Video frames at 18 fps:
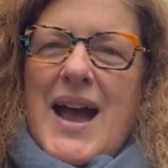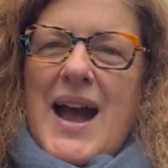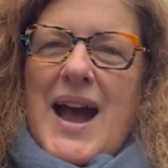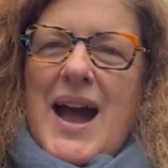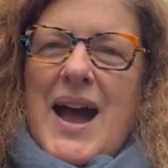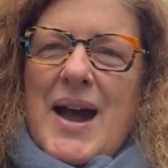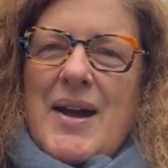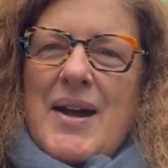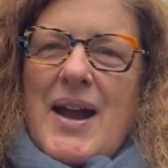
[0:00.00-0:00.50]

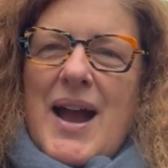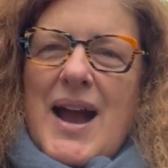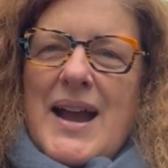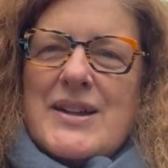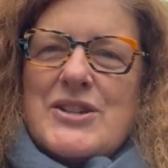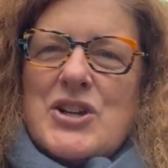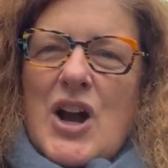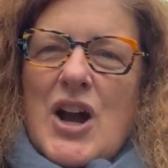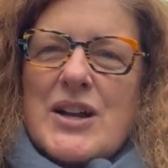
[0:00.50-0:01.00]
I
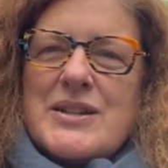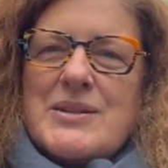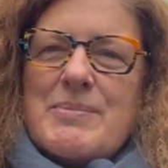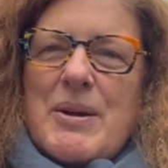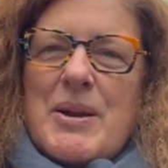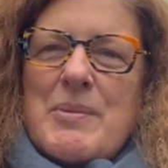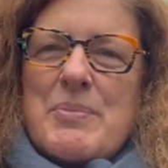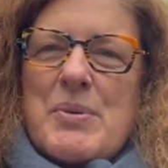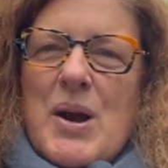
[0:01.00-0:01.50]
talked
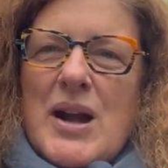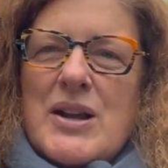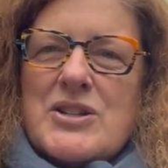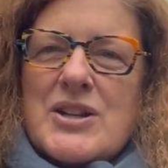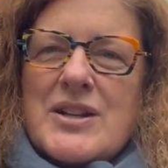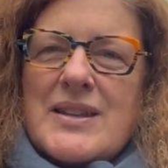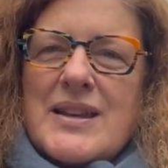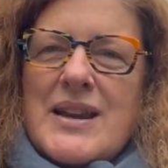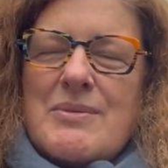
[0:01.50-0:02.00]
about a
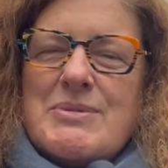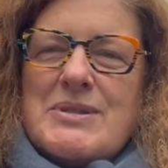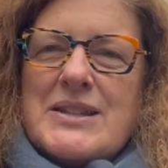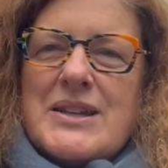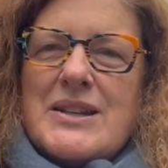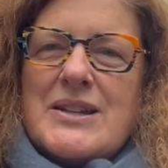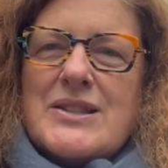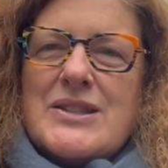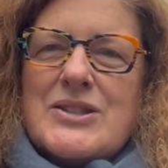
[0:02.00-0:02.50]
project that I was
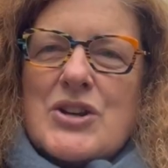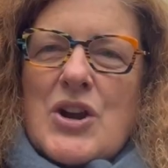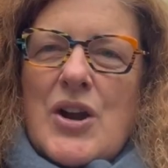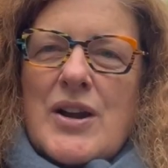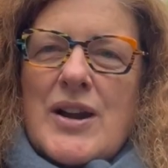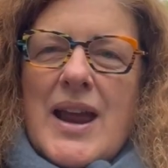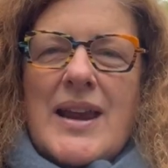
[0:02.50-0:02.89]
going to start,